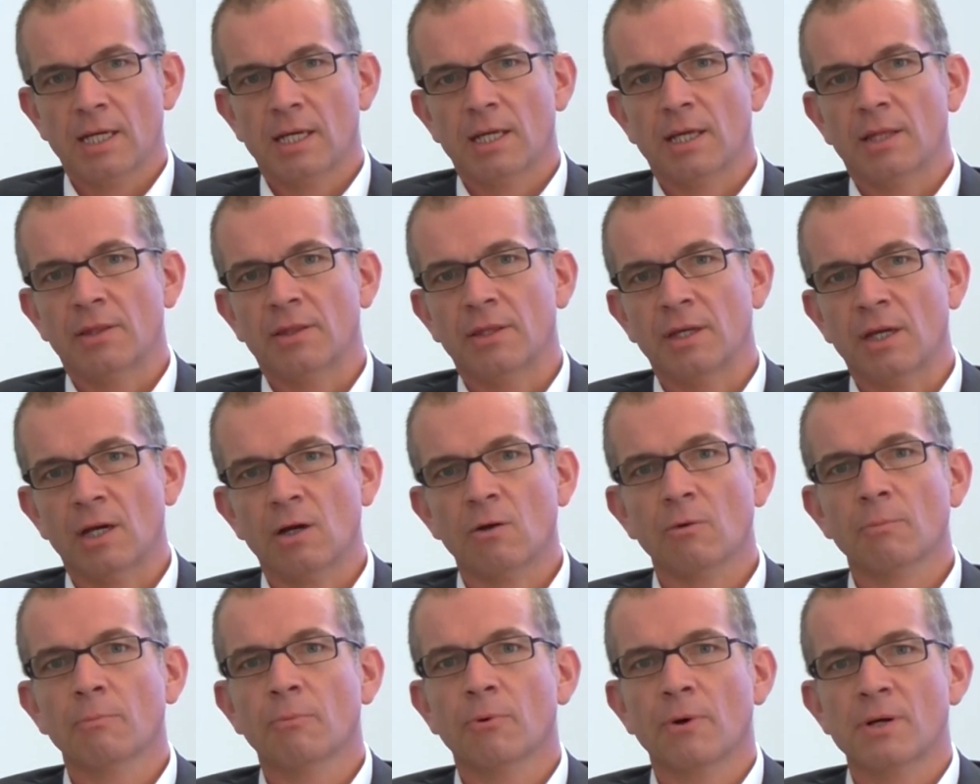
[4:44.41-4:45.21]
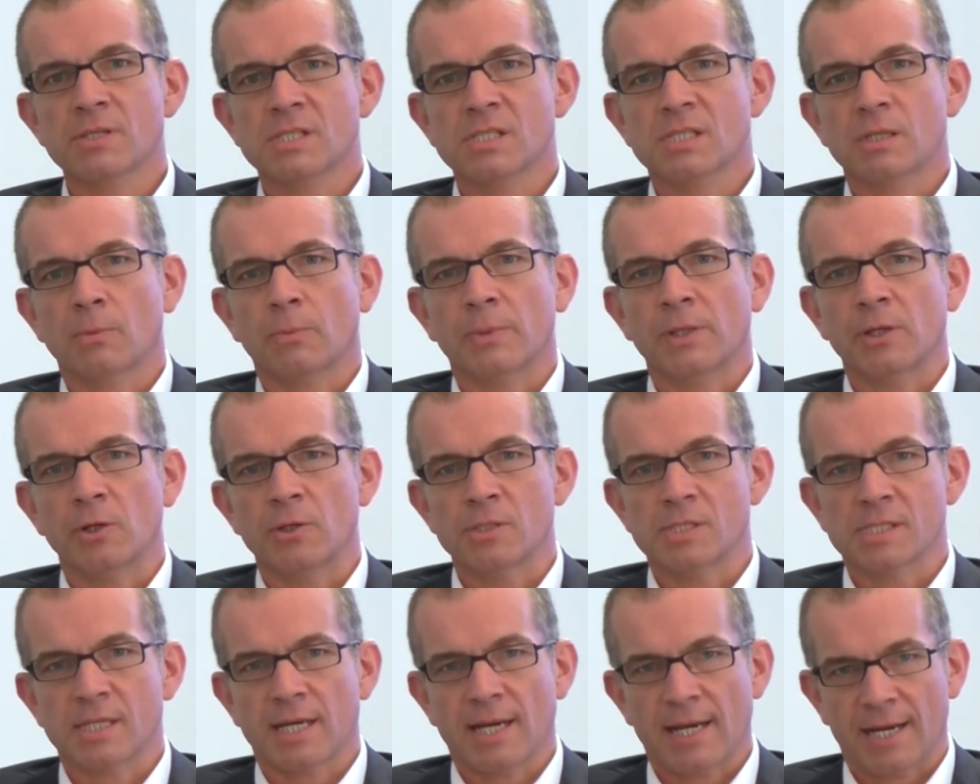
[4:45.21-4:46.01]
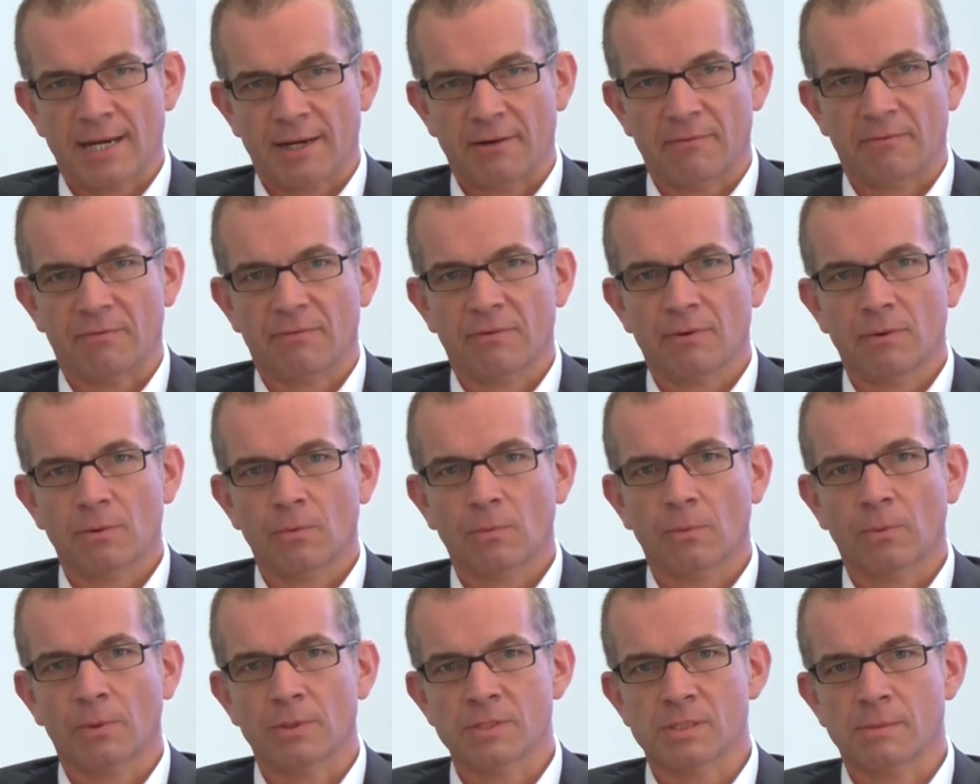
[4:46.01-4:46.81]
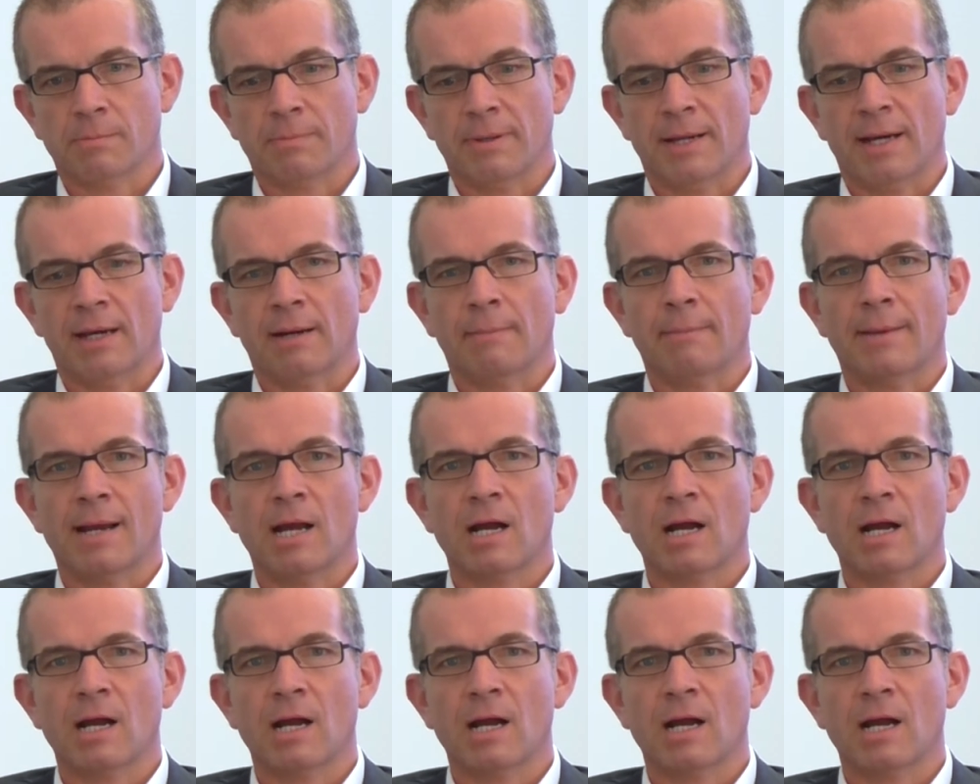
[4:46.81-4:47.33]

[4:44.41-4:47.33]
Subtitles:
The old process that we used to have was about